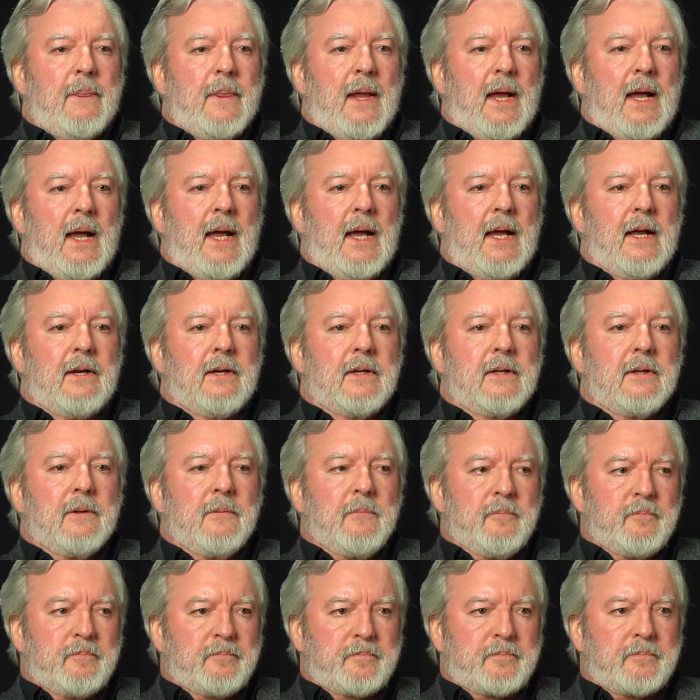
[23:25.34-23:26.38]
And
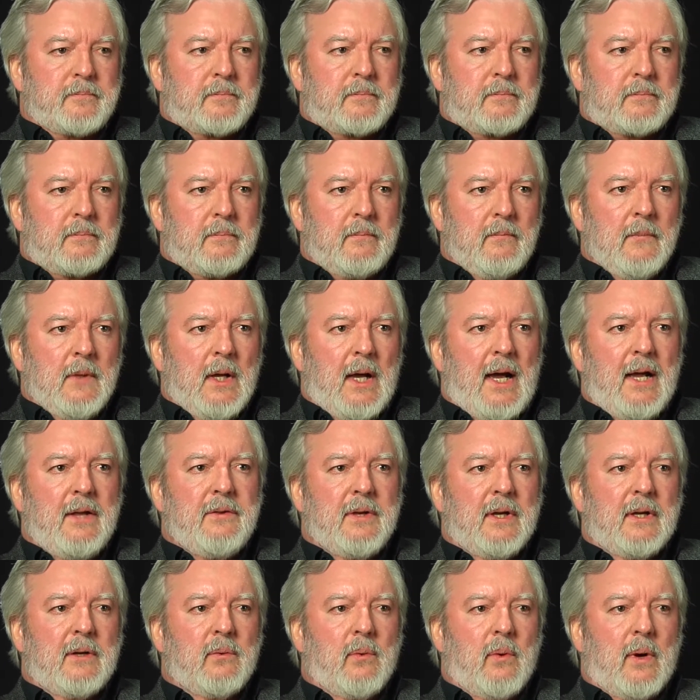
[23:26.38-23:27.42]
I
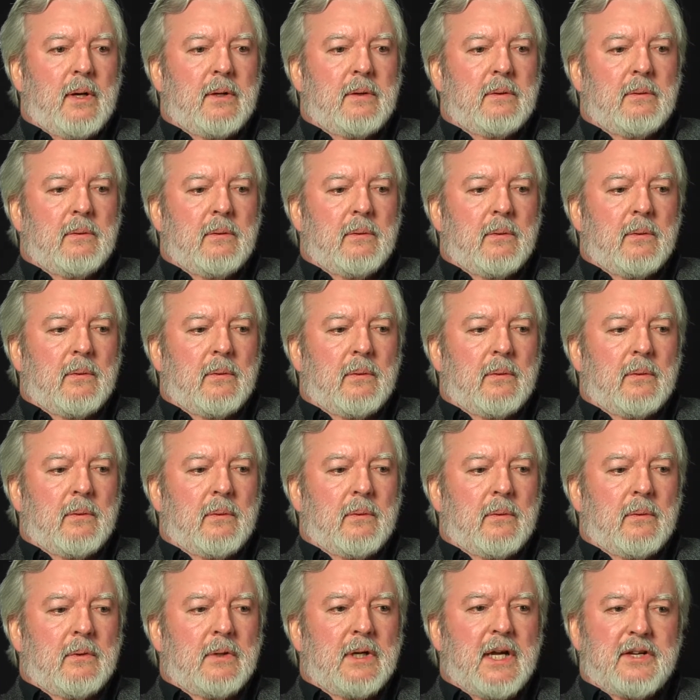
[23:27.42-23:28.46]
think what
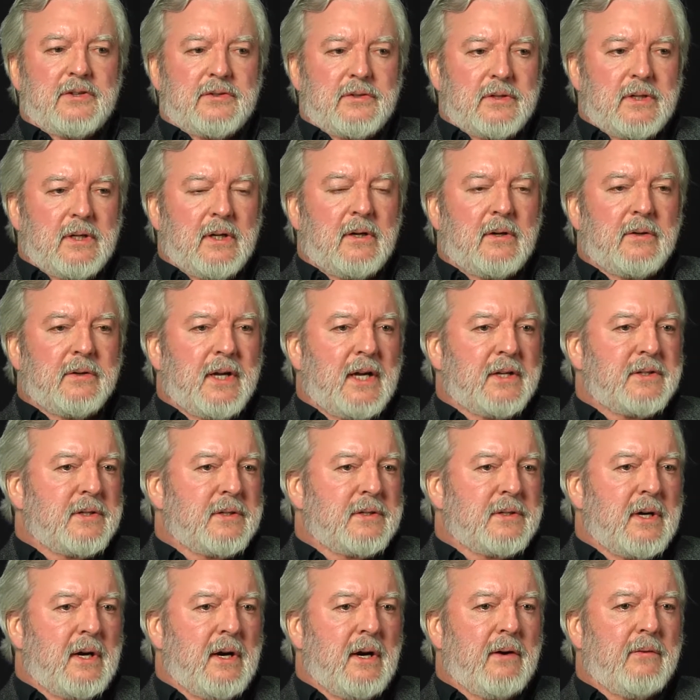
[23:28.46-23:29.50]
is still
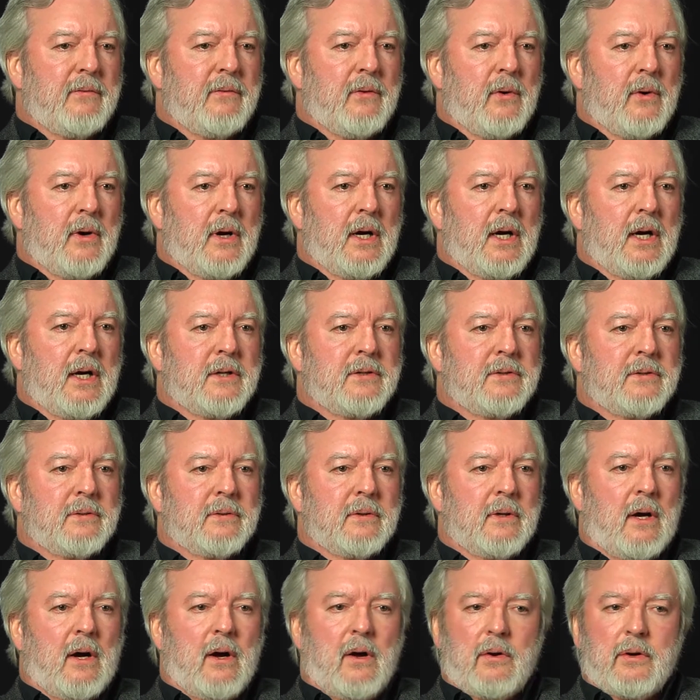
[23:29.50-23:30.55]
necessary for us
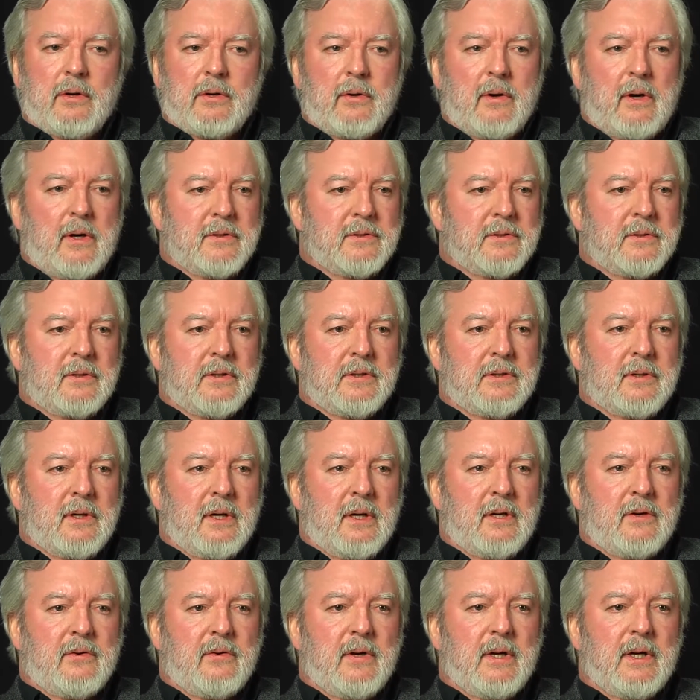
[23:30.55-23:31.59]
all across this
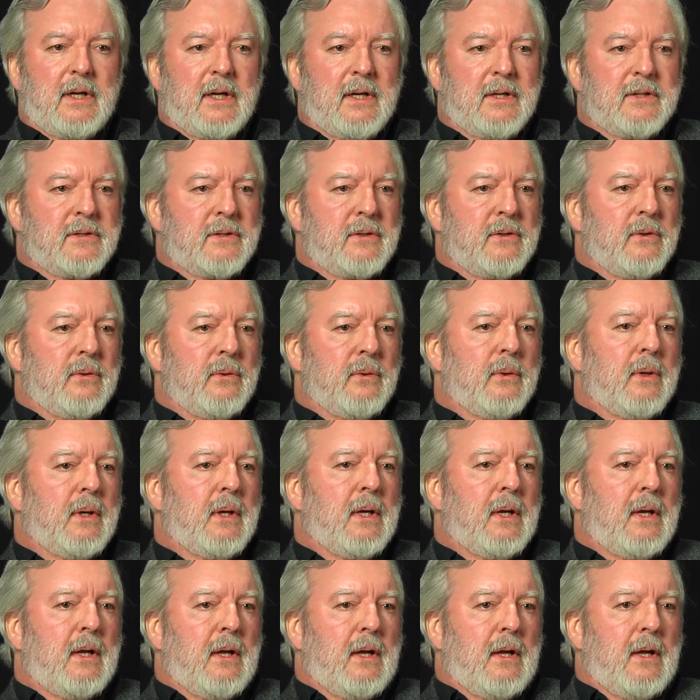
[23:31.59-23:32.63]
country is to
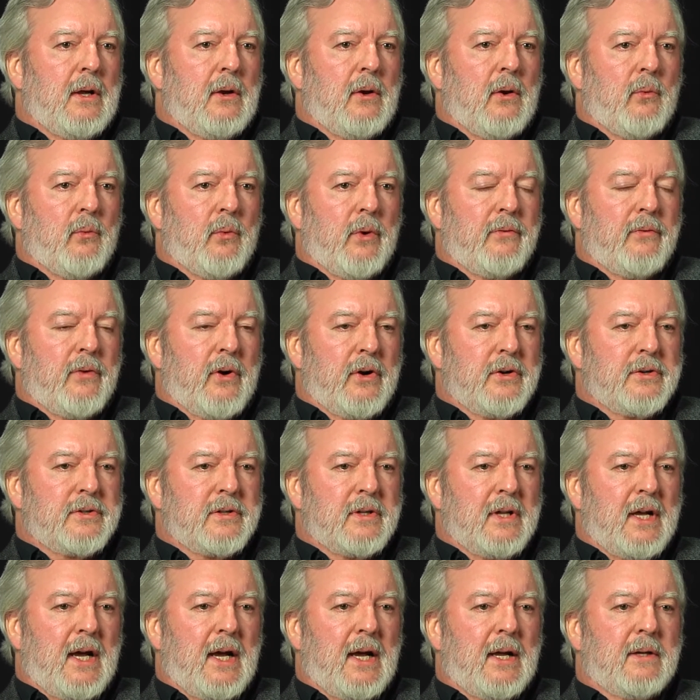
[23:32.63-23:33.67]
reverse
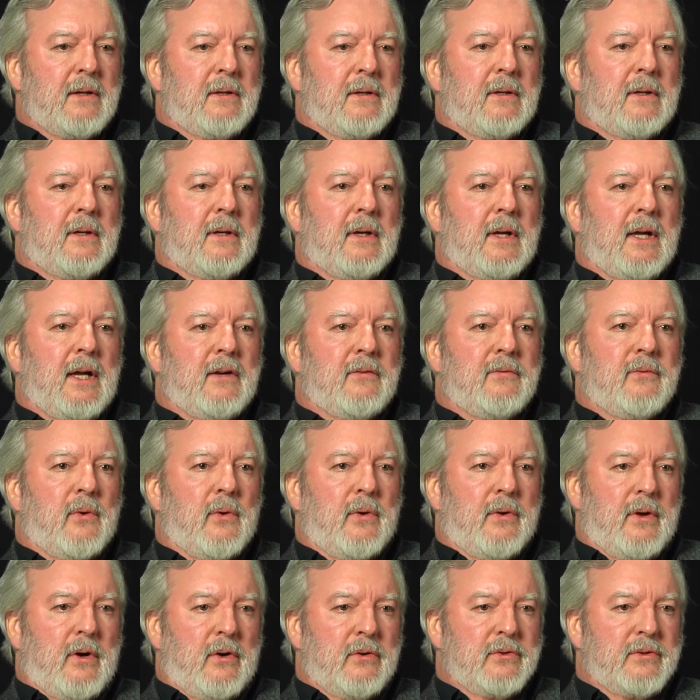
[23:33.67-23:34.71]
that. And for
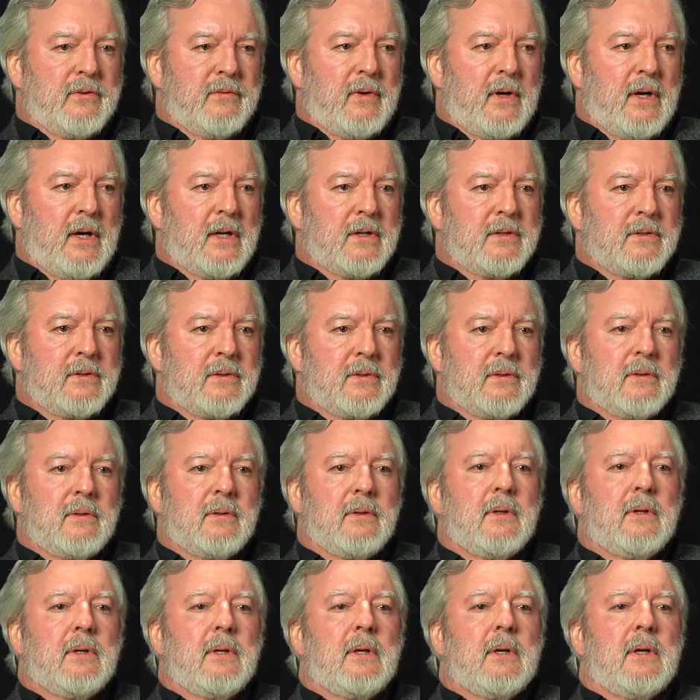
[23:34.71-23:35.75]
those of us
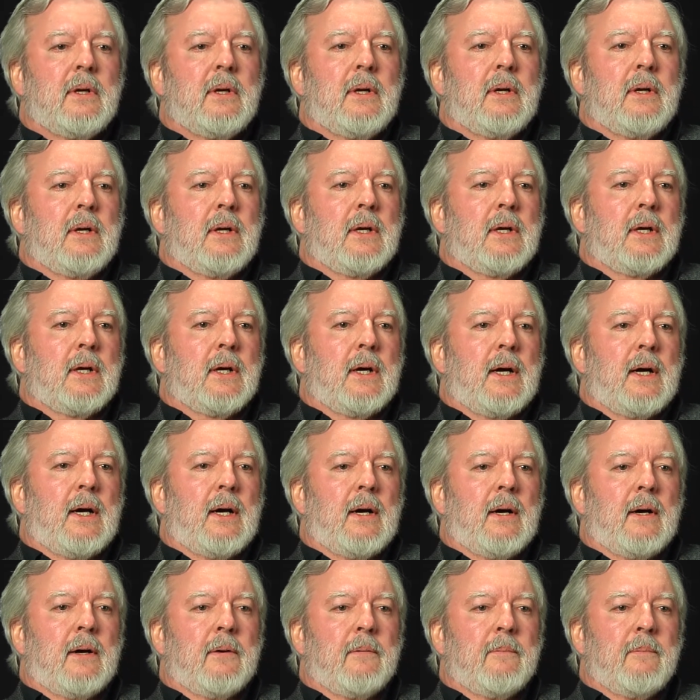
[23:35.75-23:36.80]

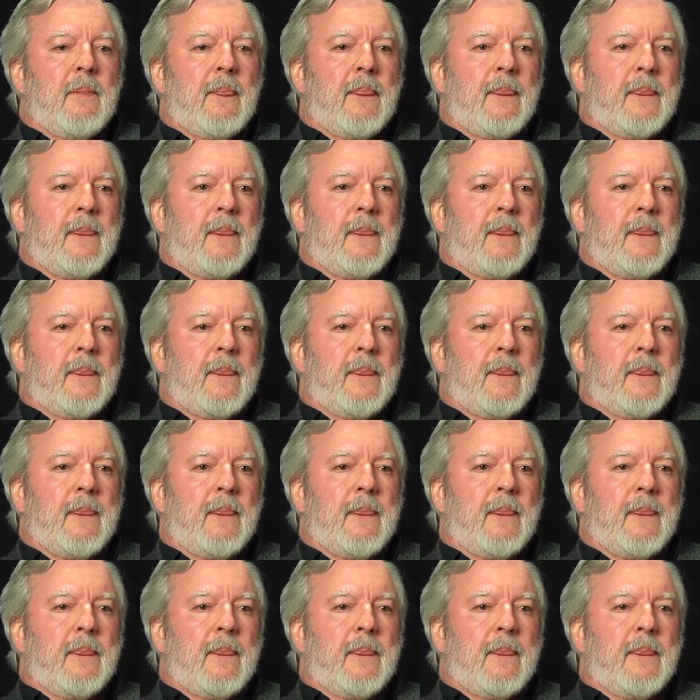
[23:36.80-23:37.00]
who